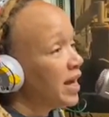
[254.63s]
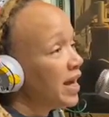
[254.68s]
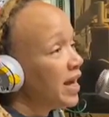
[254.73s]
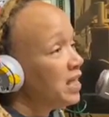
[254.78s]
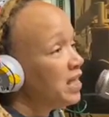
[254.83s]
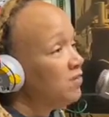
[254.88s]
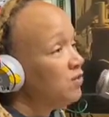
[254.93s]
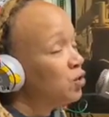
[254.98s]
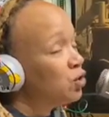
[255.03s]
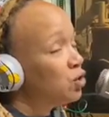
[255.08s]

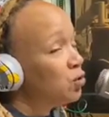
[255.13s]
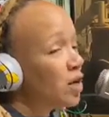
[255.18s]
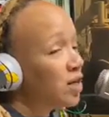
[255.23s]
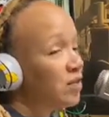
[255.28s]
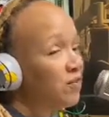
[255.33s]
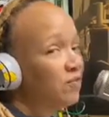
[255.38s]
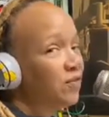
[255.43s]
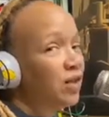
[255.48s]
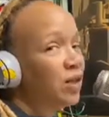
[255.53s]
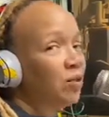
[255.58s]
And if you're trying
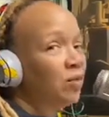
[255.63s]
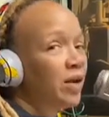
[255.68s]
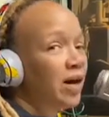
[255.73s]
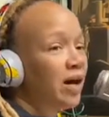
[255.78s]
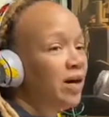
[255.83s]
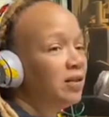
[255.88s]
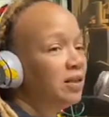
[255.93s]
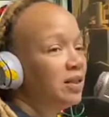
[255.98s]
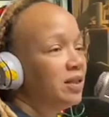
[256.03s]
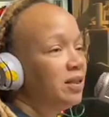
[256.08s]
to figure
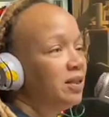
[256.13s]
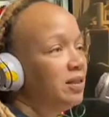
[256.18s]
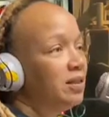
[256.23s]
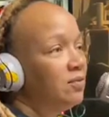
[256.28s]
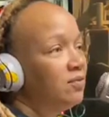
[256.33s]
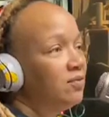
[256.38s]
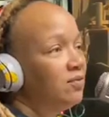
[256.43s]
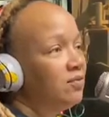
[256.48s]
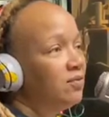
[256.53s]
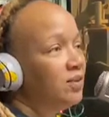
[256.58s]
out
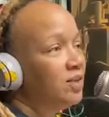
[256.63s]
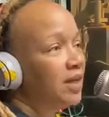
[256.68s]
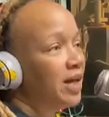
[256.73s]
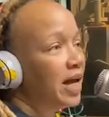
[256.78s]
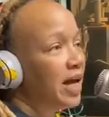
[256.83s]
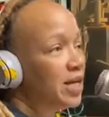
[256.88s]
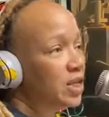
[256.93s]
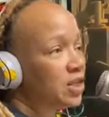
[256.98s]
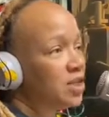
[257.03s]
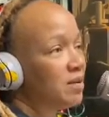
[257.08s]
if
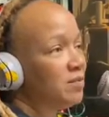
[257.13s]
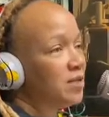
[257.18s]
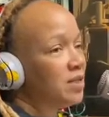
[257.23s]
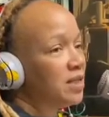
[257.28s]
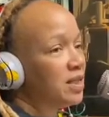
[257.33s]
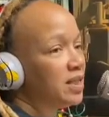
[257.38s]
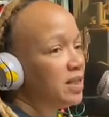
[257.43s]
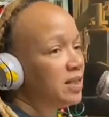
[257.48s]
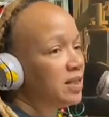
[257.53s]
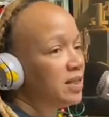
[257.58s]
HW
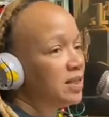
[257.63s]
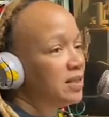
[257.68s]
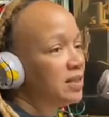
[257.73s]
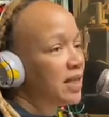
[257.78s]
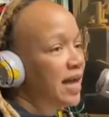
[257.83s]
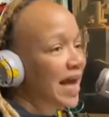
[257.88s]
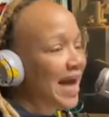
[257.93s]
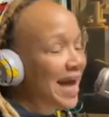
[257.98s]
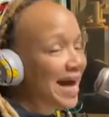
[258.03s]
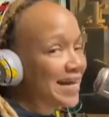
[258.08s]
Kia
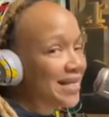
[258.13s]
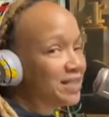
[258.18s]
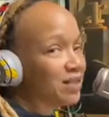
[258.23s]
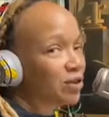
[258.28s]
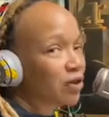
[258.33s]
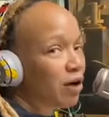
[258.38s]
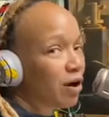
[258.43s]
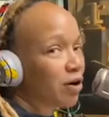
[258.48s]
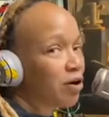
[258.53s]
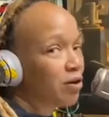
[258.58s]
has the
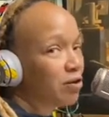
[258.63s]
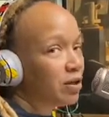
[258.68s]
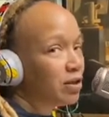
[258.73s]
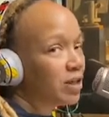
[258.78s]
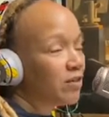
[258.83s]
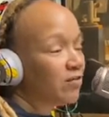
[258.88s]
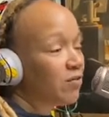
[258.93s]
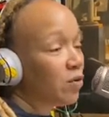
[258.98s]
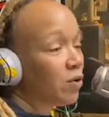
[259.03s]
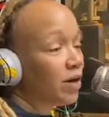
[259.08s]
car you're
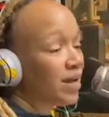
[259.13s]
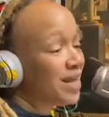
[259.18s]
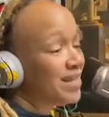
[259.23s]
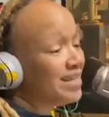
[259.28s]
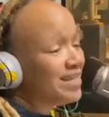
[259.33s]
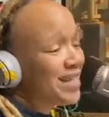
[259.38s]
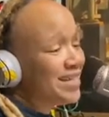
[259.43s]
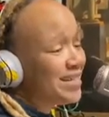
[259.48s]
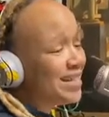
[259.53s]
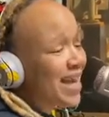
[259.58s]
looking for,
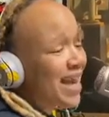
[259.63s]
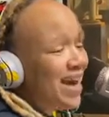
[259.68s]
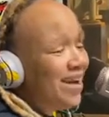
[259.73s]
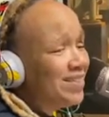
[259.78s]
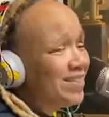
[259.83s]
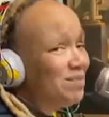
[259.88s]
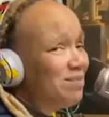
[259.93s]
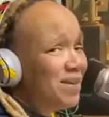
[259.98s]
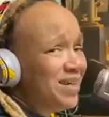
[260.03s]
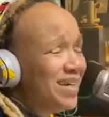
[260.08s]
it doesn't
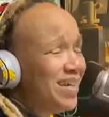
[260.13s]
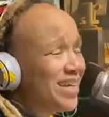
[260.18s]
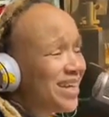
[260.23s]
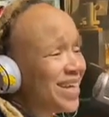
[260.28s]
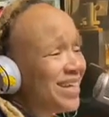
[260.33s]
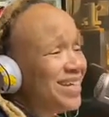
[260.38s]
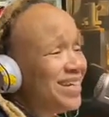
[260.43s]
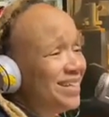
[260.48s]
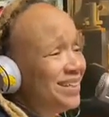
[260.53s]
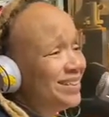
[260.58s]
have to be a
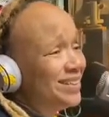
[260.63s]
Kia.